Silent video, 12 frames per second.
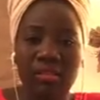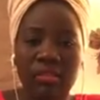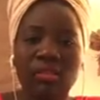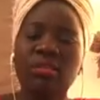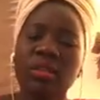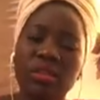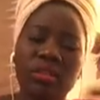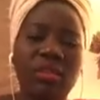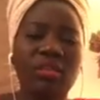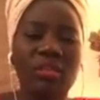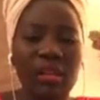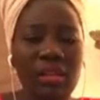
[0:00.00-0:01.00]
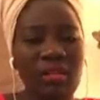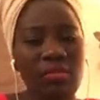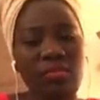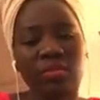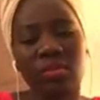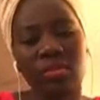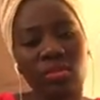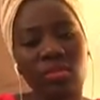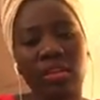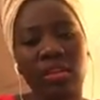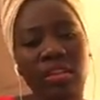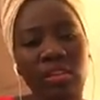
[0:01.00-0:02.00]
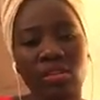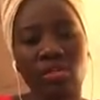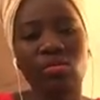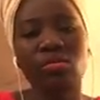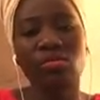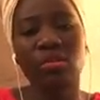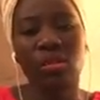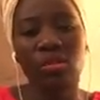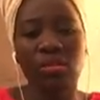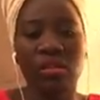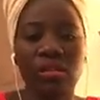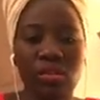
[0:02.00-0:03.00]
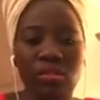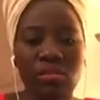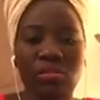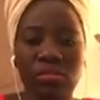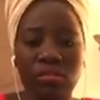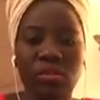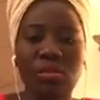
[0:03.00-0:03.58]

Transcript: Well, there are societies too. There are societies too, of